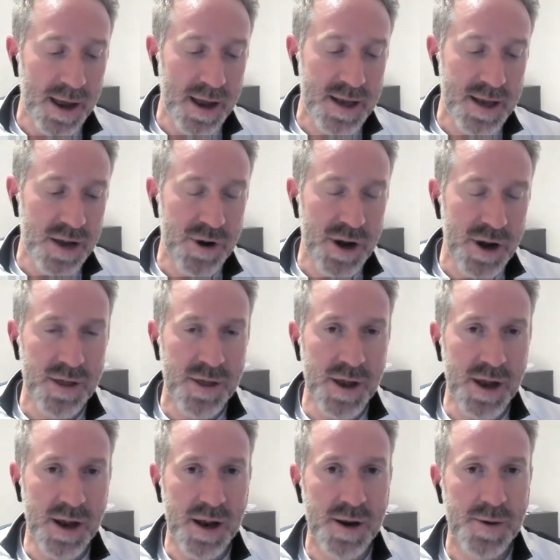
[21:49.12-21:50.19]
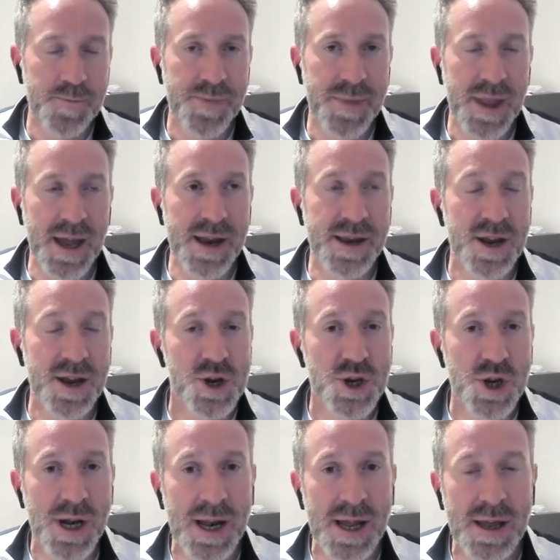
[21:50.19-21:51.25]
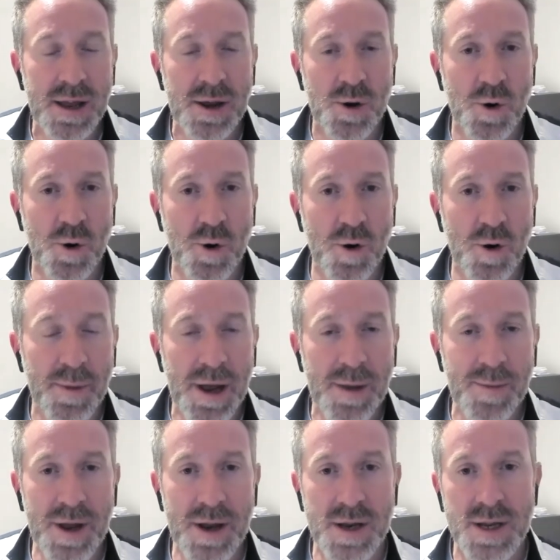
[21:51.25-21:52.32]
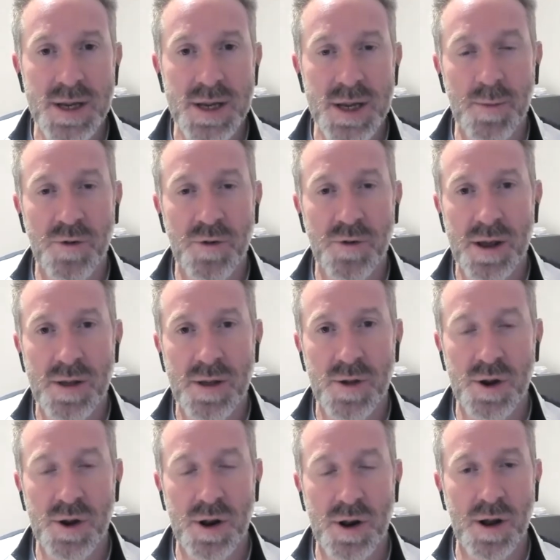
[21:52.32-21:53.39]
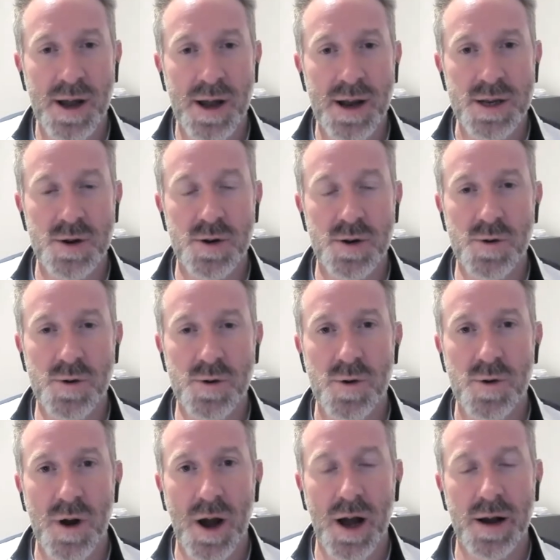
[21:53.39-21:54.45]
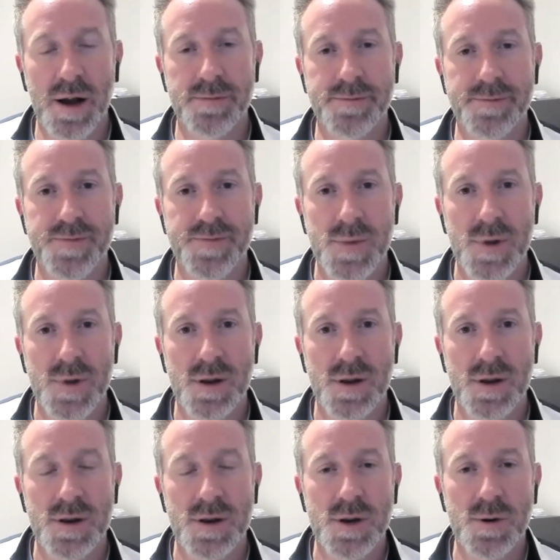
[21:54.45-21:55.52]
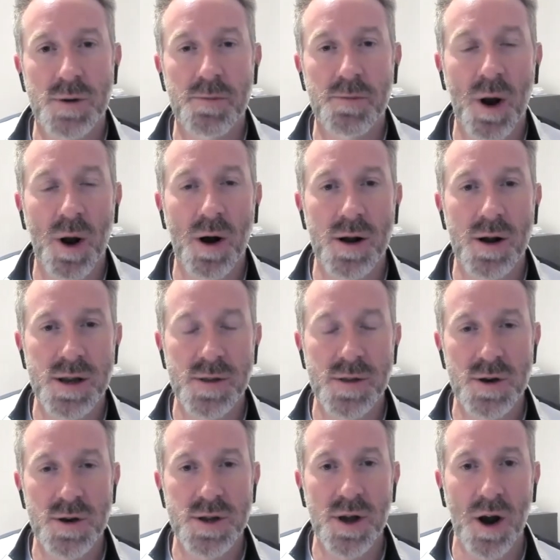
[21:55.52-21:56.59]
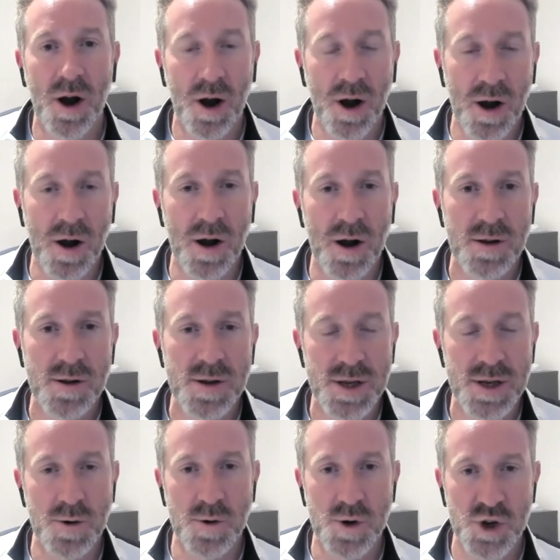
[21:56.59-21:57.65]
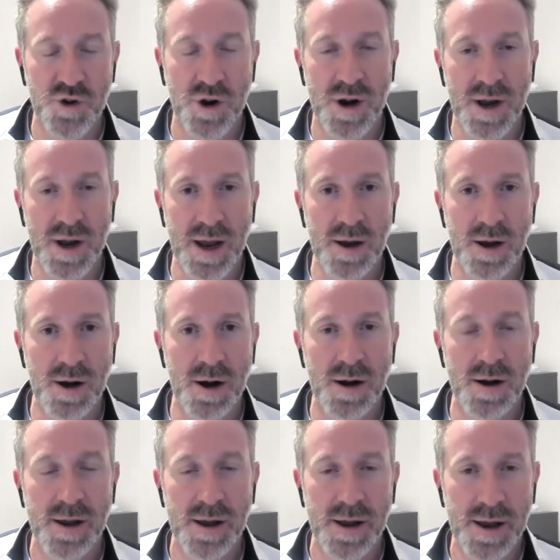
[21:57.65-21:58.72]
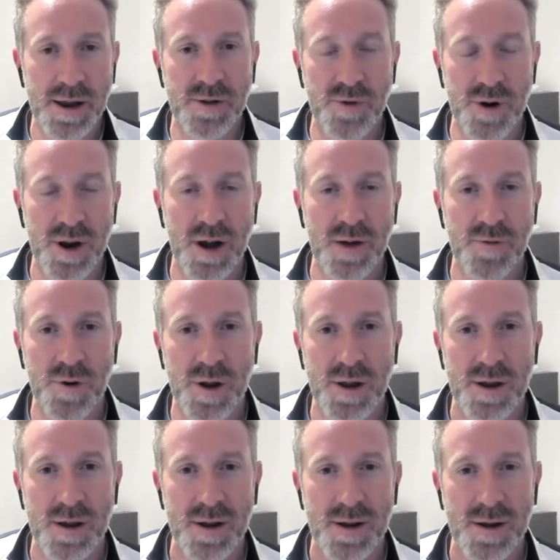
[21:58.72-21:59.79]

Is there anything additionally or maybe in summary that you'd like to um, to impart to those that are still struggling and are in recovery?